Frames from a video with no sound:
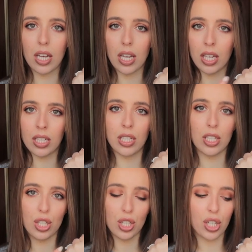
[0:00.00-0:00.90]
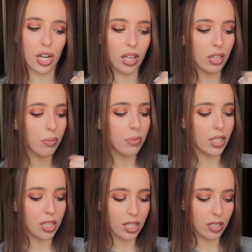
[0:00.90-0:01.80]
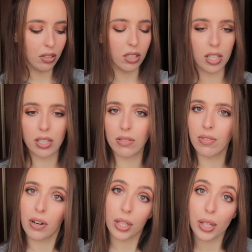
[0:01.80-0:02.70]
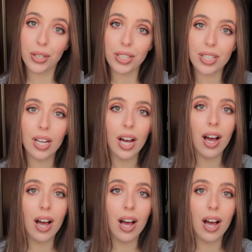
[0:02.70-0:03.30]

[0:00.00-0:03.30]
in this shade, but still it's very cute.